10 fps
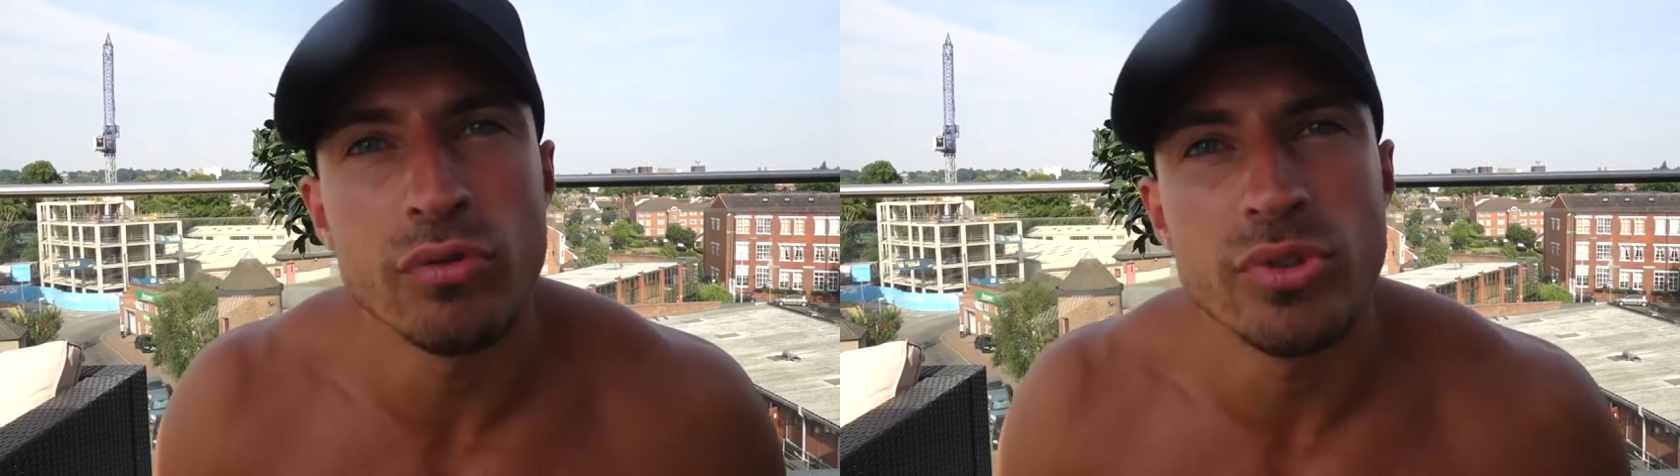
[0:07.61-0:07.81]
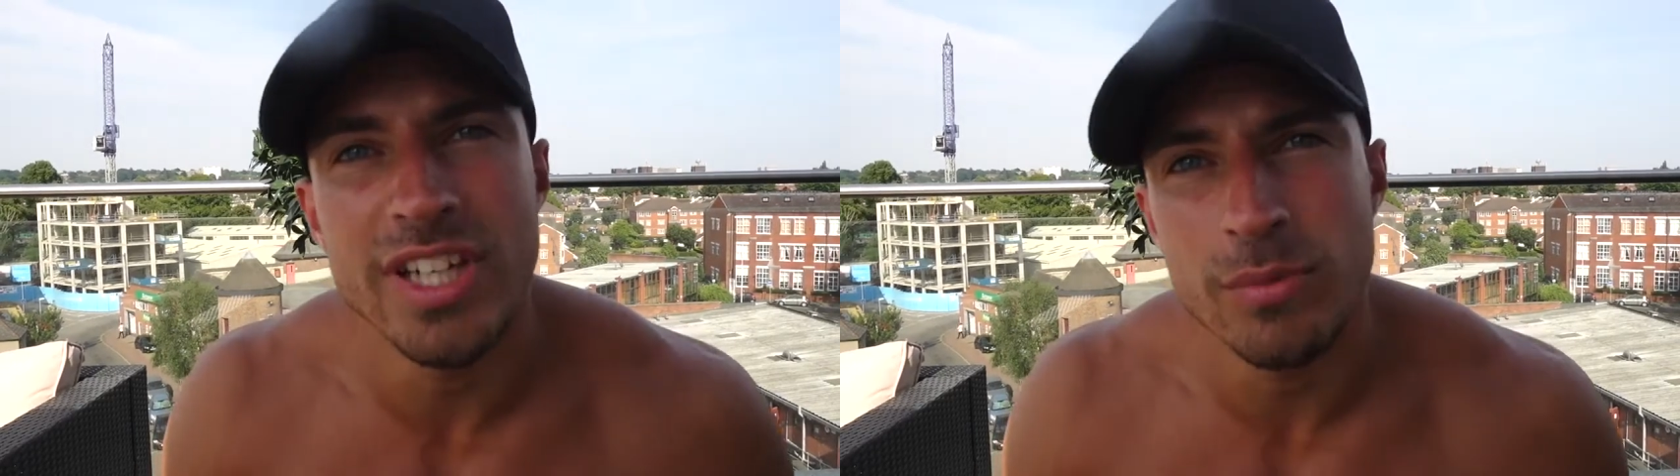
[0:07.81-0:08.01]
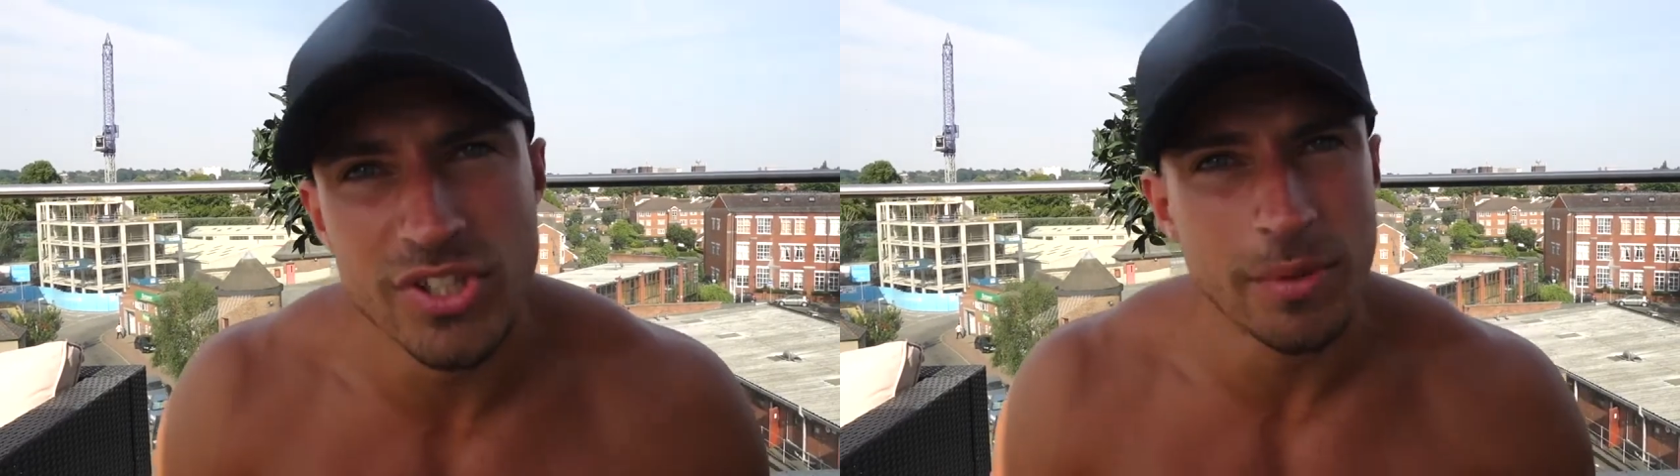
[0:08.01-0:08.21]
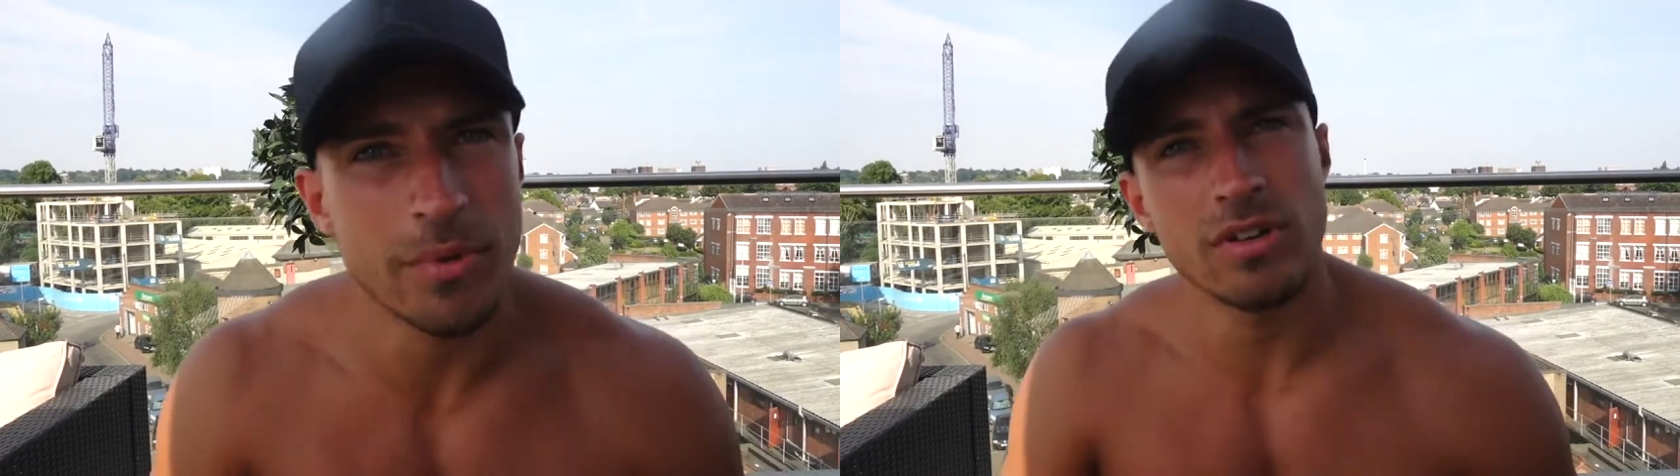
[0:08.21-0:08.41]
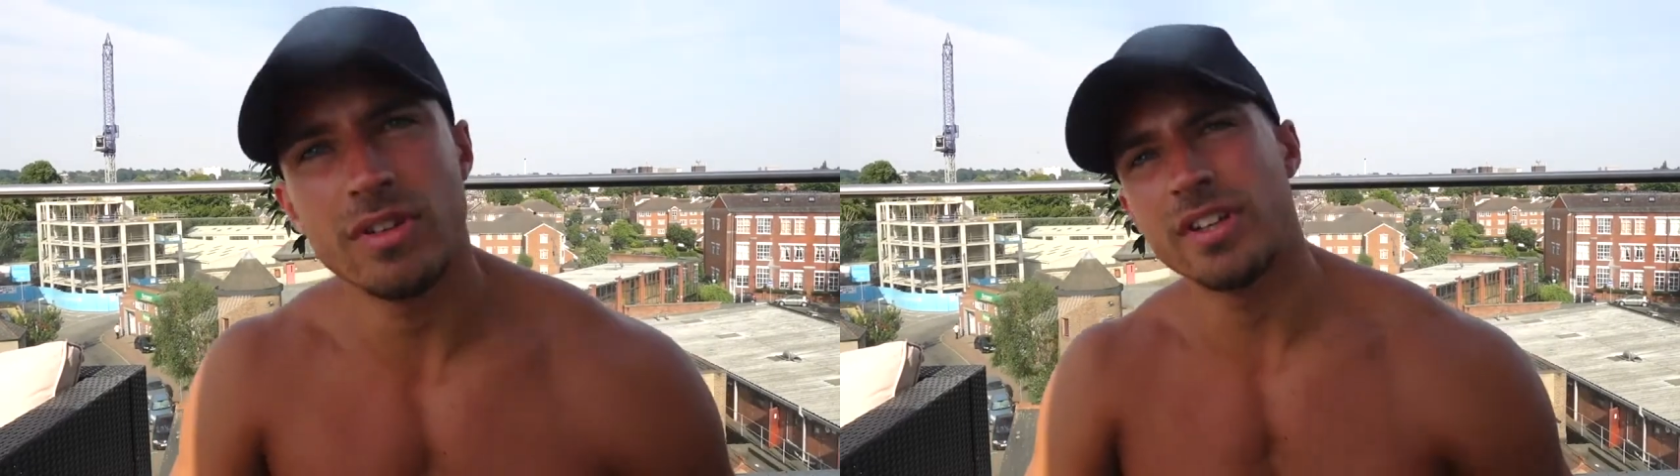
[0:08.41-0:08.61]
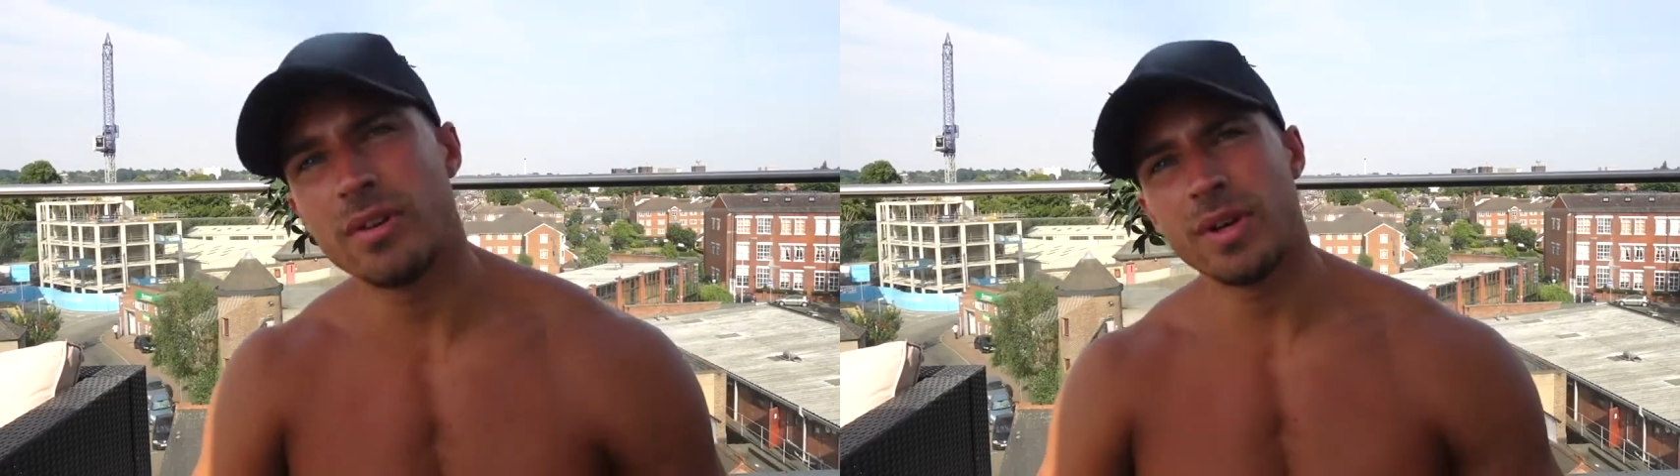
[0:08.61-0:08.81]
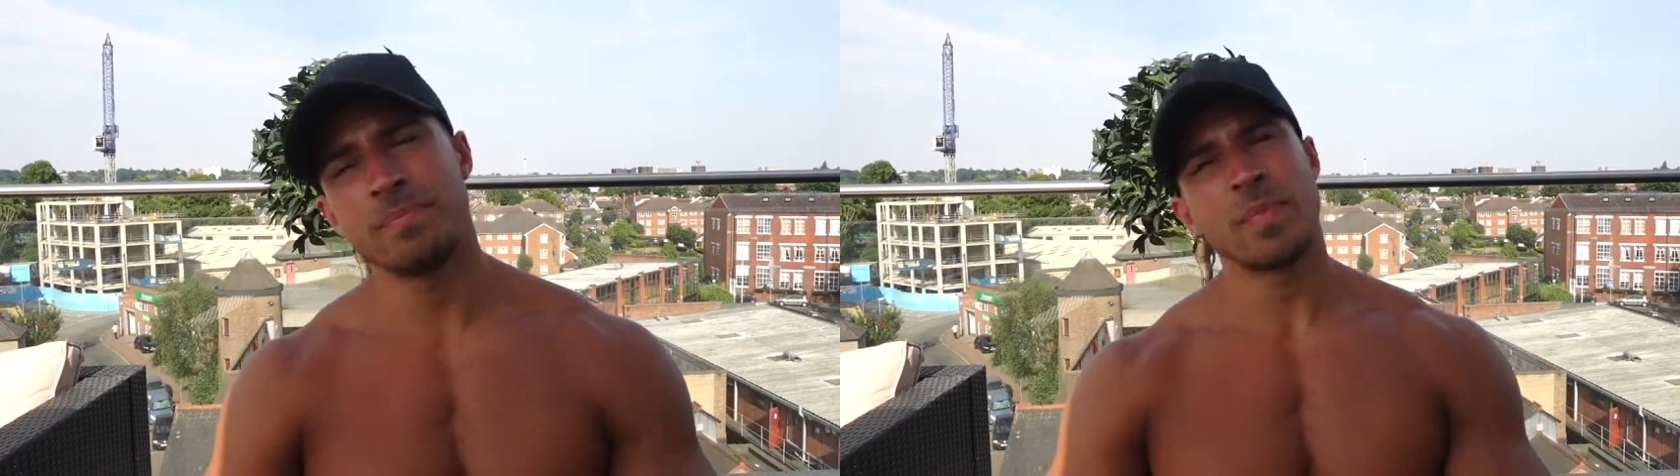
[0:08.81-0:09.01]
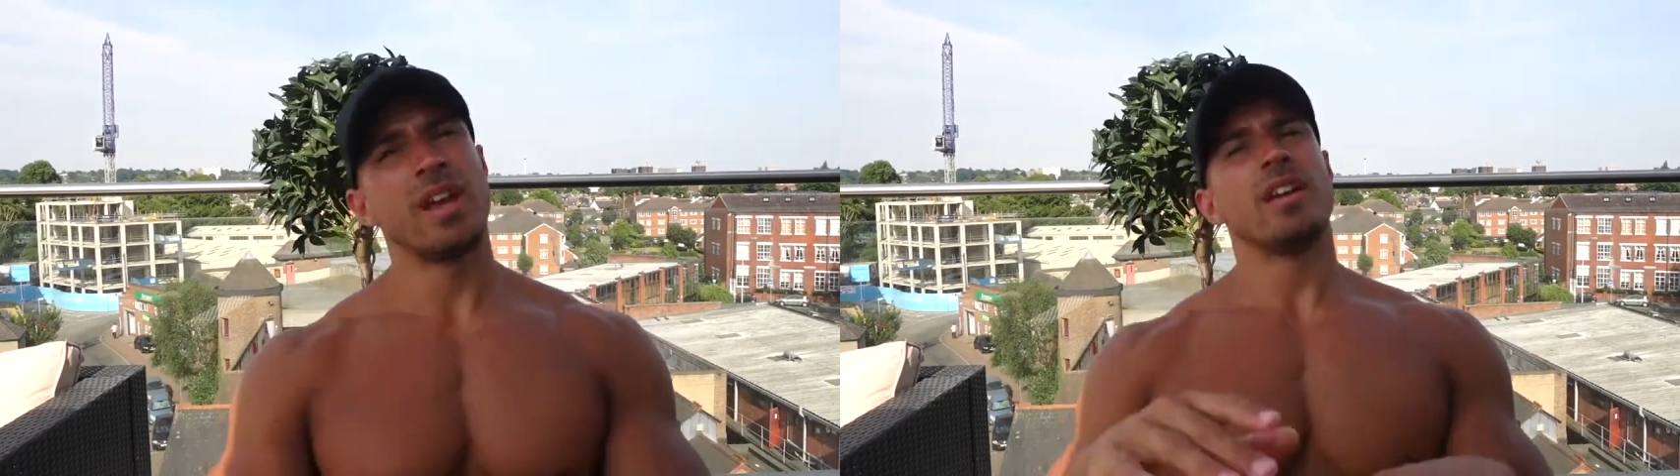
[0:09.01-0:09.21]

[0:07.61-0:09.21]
routine which I'm currently doing.